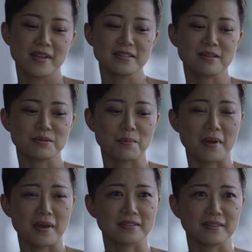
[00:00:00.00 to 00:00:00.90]
way.
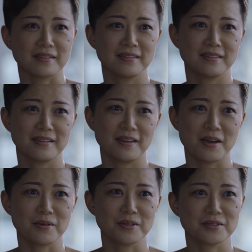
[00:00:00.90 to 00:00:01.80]
And the light coming
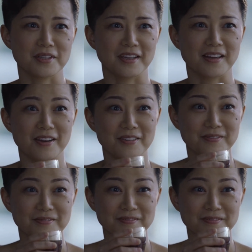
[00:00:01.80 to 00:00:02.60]
through in a parallel